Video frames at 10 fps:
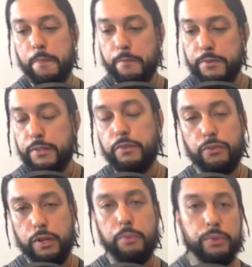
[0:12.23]
I'm sitting on it
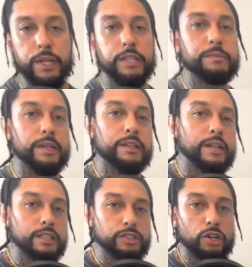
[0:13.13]
for a couple days, man.
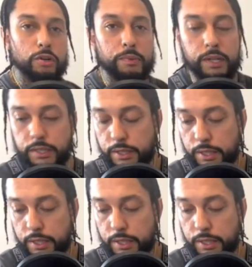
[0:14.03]
Now let's talk about it.